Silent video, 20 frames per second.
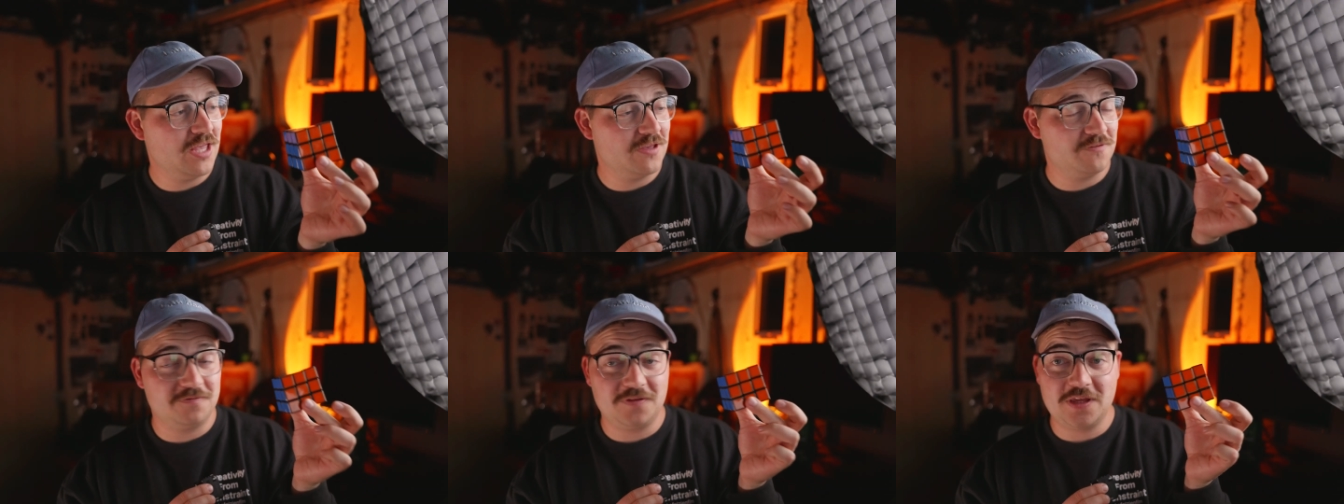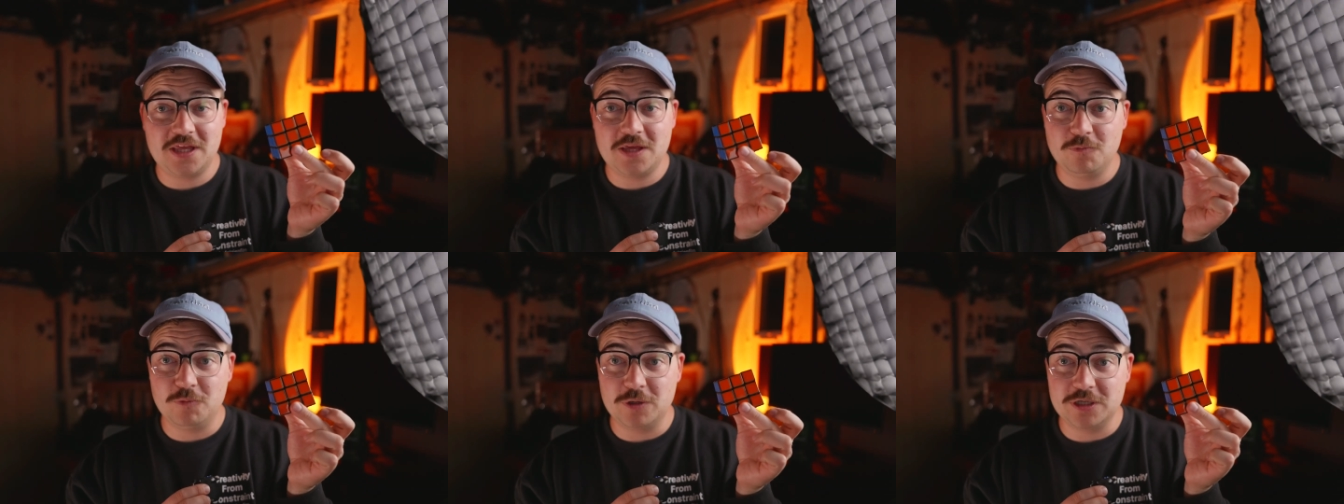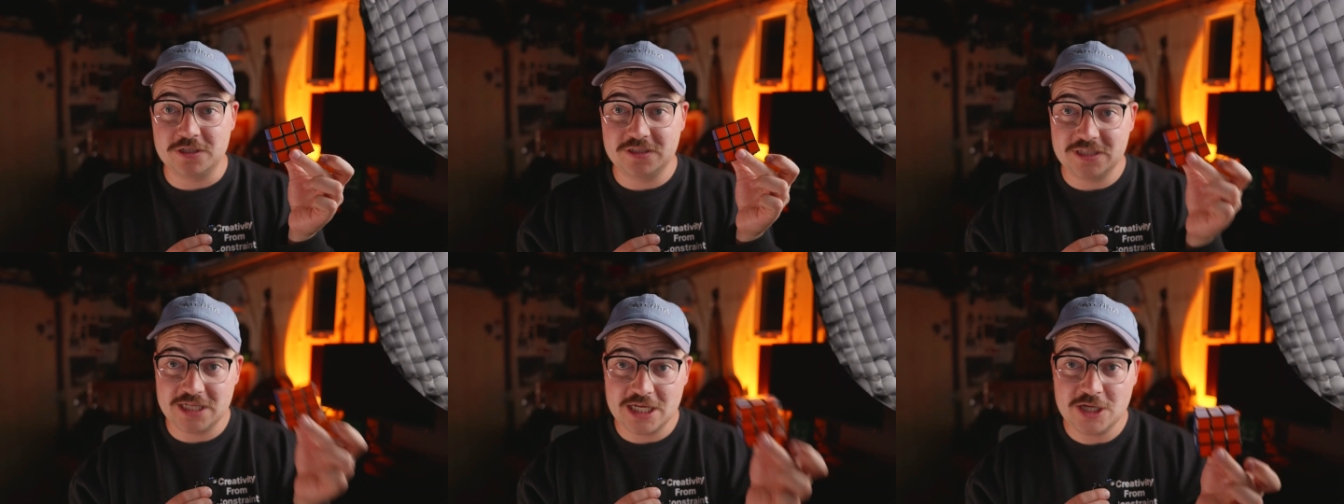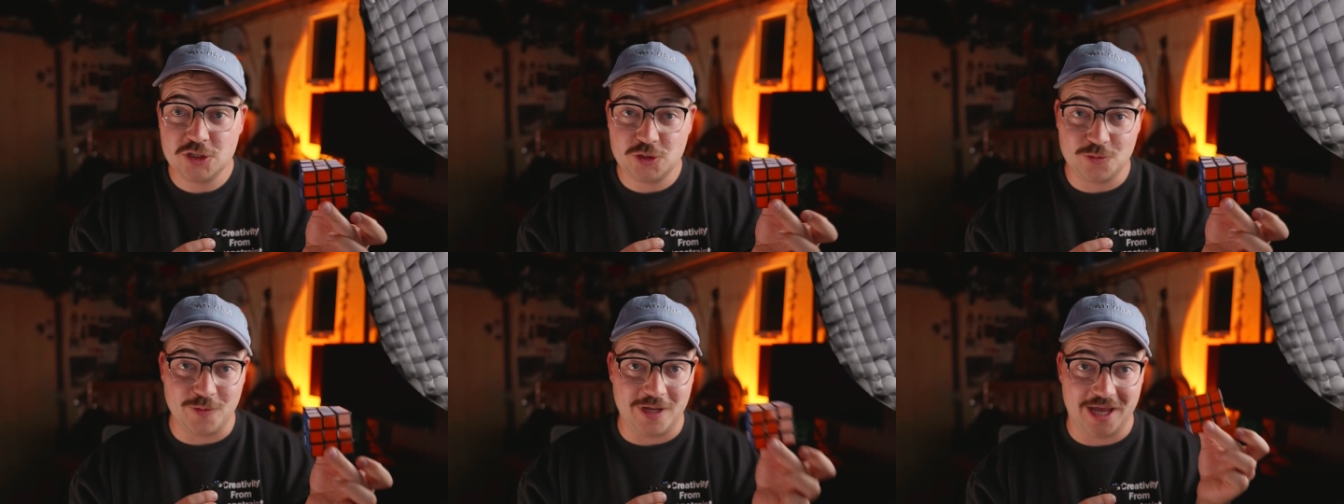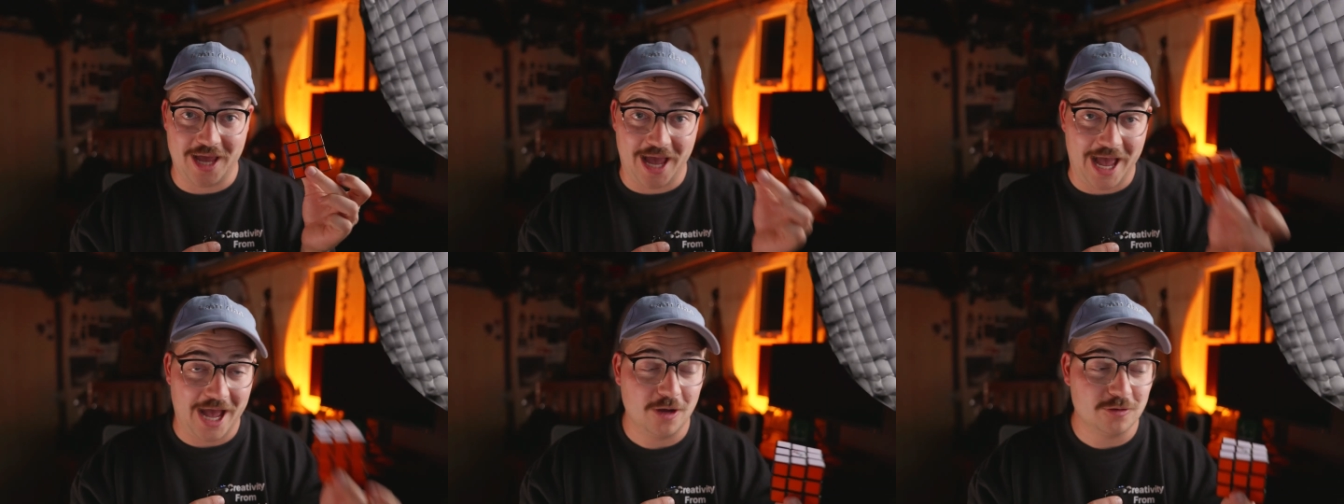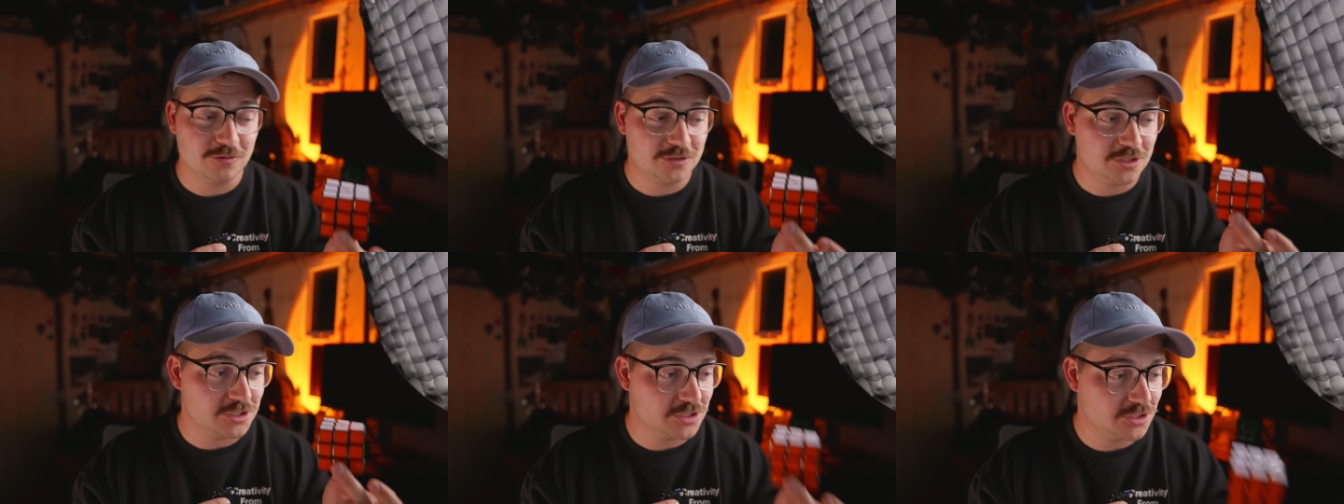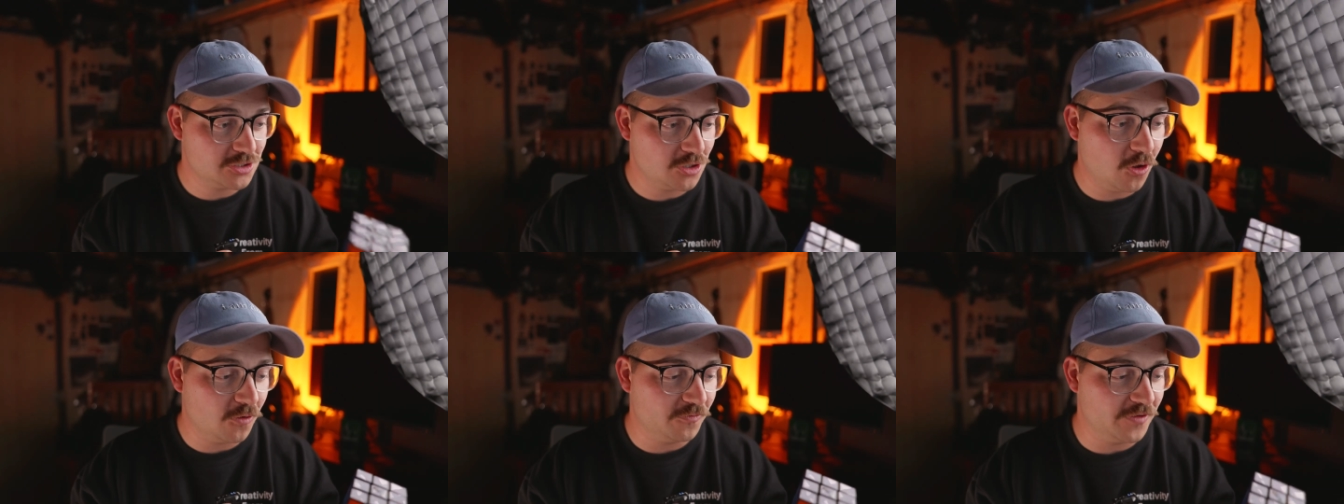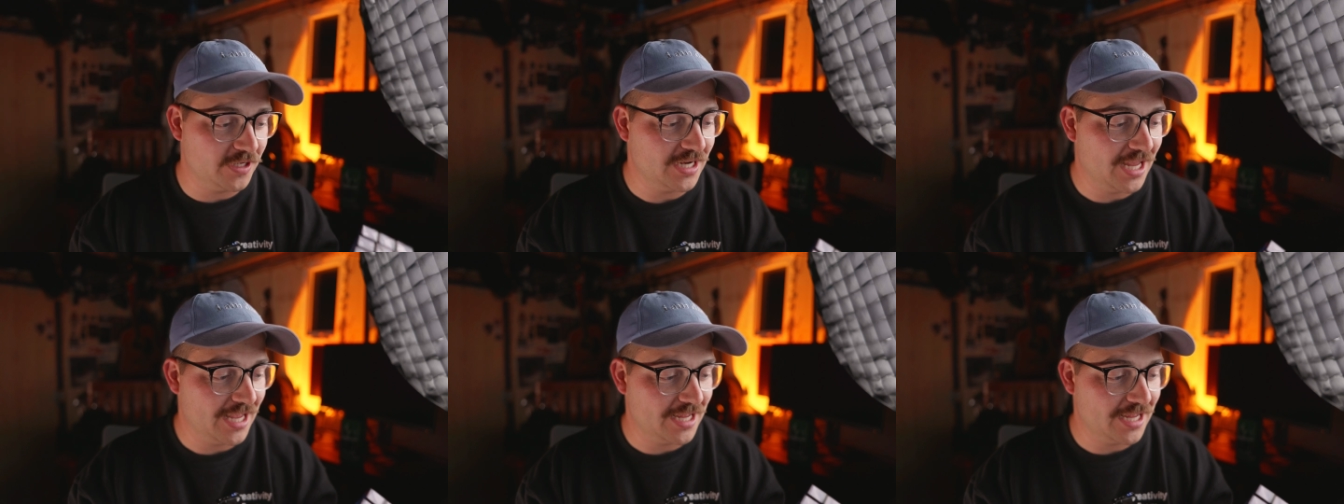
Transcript: if he would teach me how to solve it,